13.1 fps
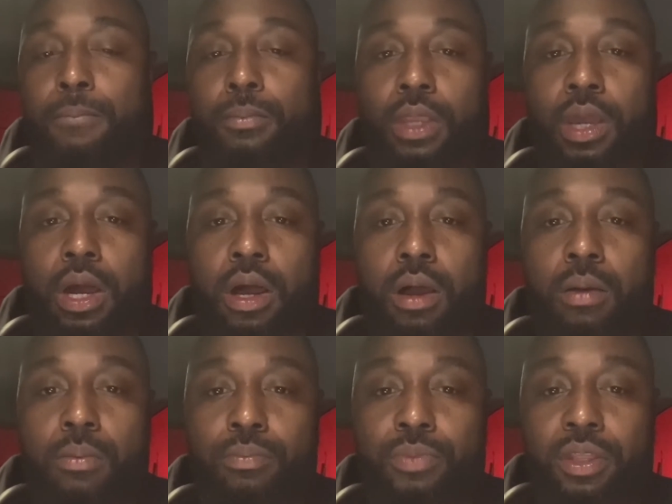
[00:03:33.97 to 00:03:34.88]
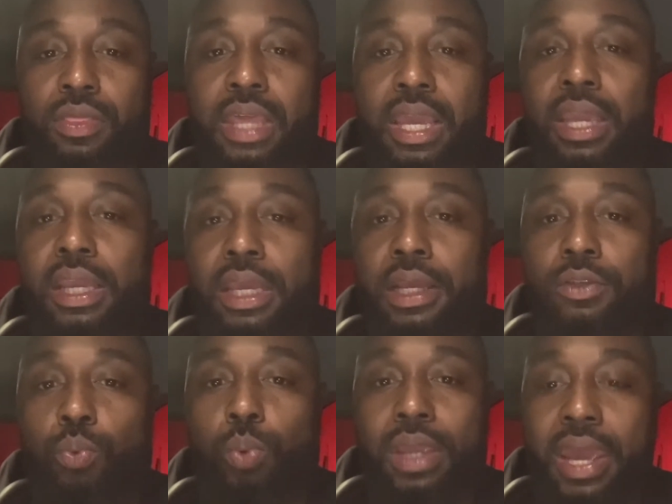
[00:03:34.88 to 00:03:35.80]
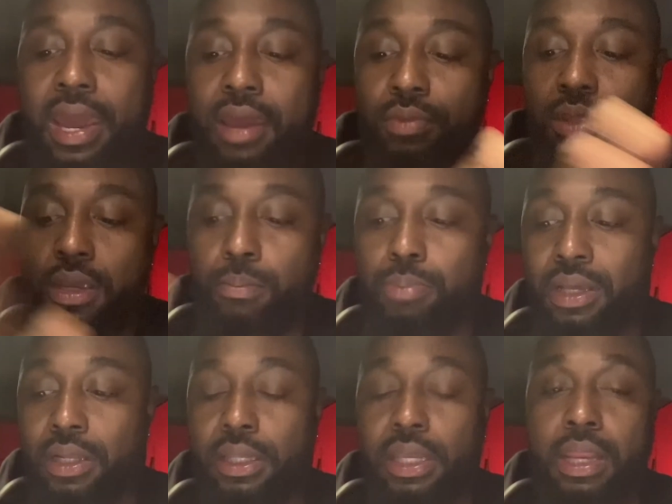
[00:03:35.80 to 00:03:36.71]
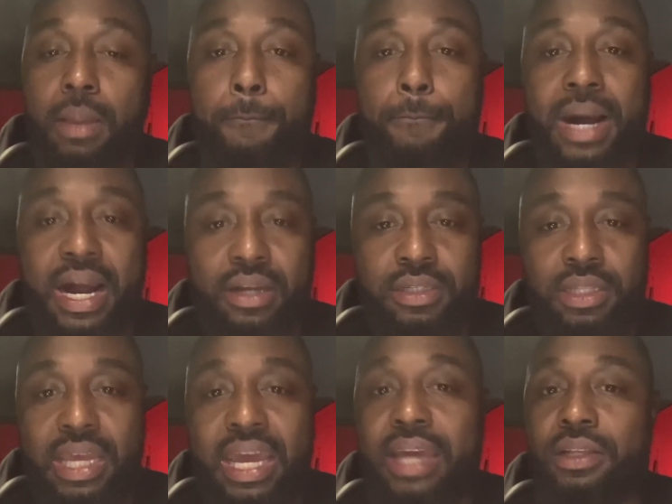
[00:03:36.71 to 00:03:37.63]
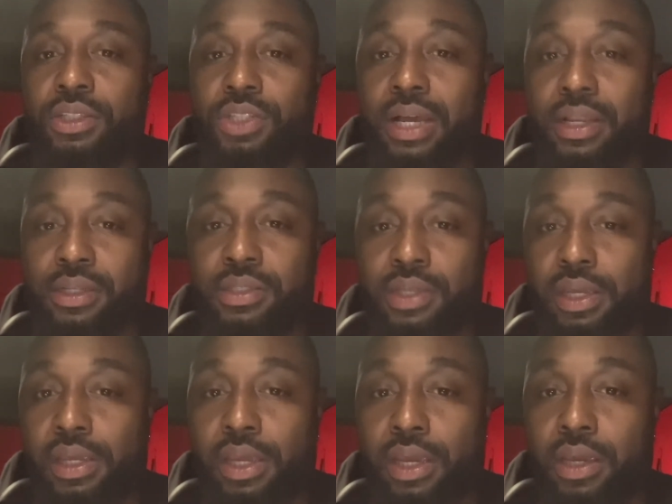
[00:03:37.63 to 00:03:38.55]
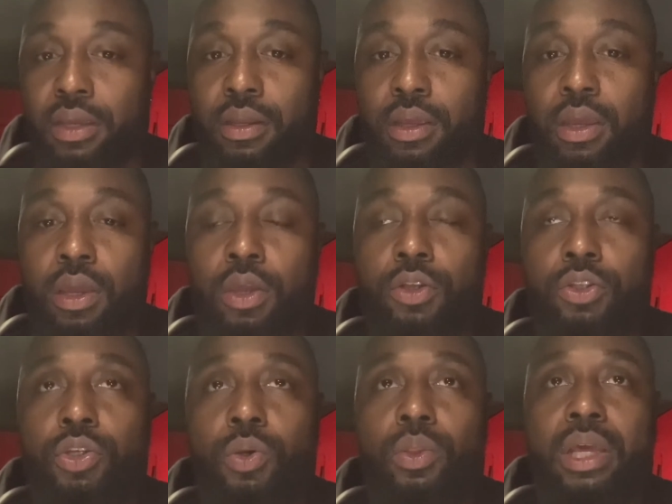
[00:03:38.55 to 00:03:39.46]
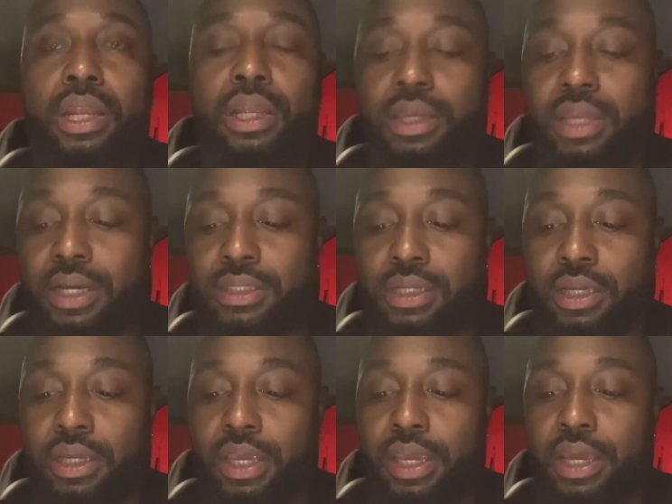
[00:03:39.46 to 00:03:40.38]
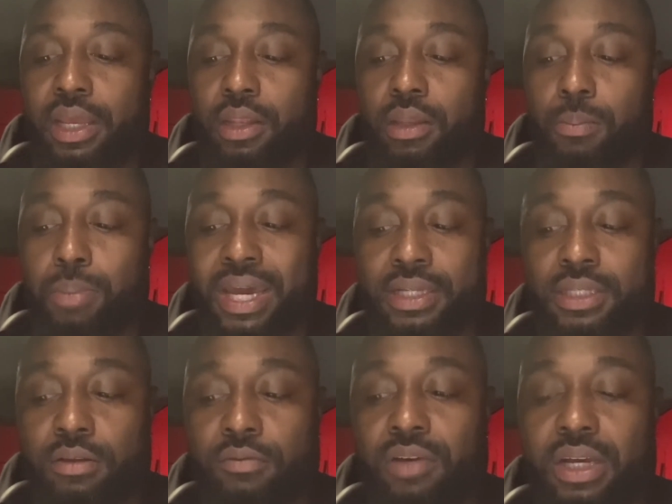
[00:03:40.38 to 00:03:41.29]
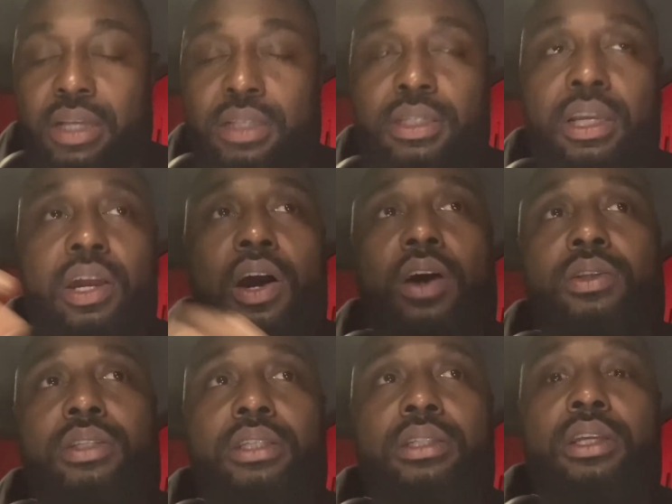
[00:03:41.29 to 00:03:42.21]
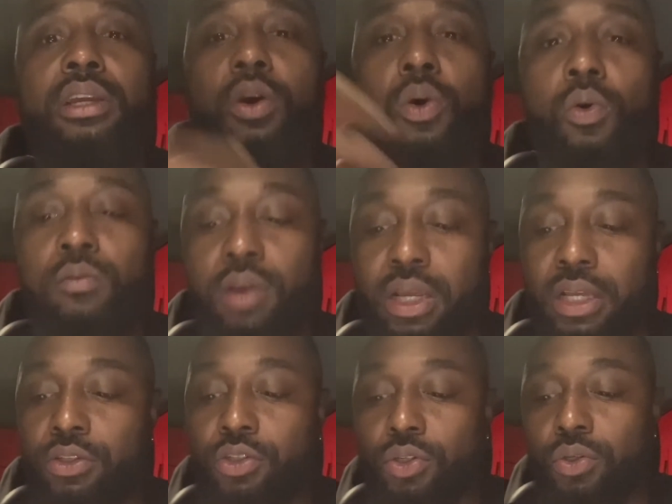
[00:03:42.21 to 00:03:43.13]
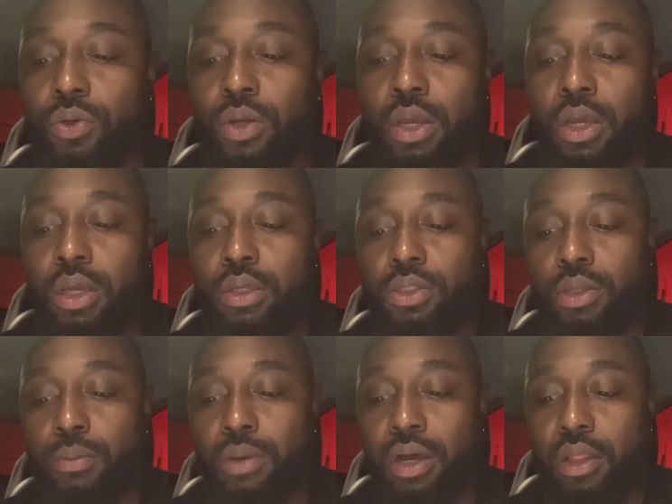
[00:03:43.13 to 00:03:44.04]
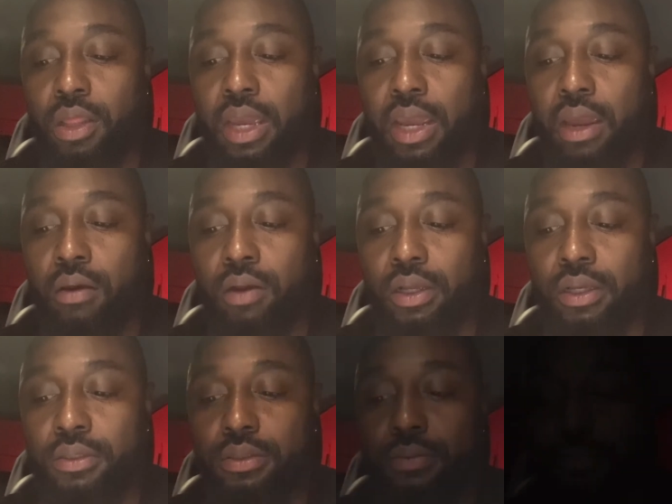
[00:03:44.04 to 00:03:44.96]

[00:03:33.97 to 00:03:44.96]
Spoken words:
The thing is, we have the ability to box that jealousy in so that it doesn't get the best of us and cause us to go over into some other areas.